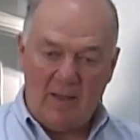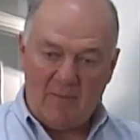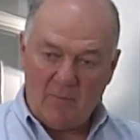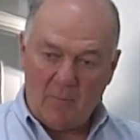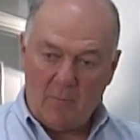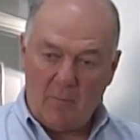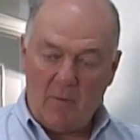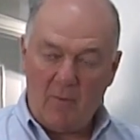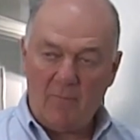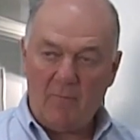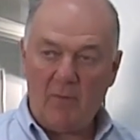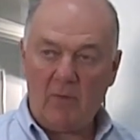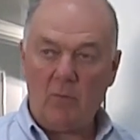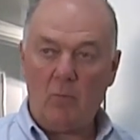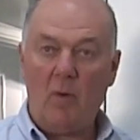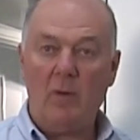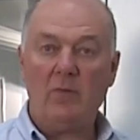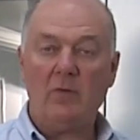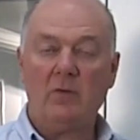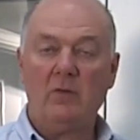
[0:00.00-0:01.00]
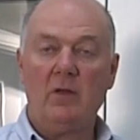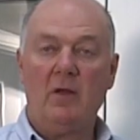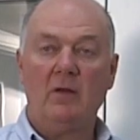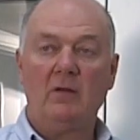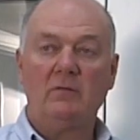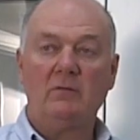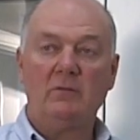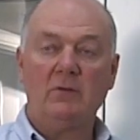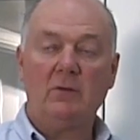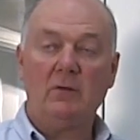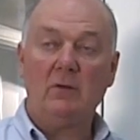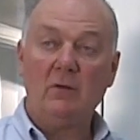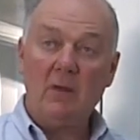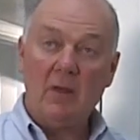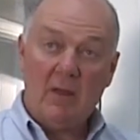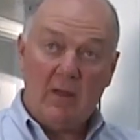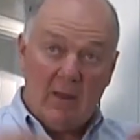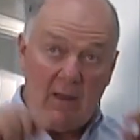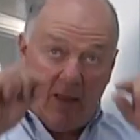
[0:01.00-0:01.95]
have a perfect weather-tight seal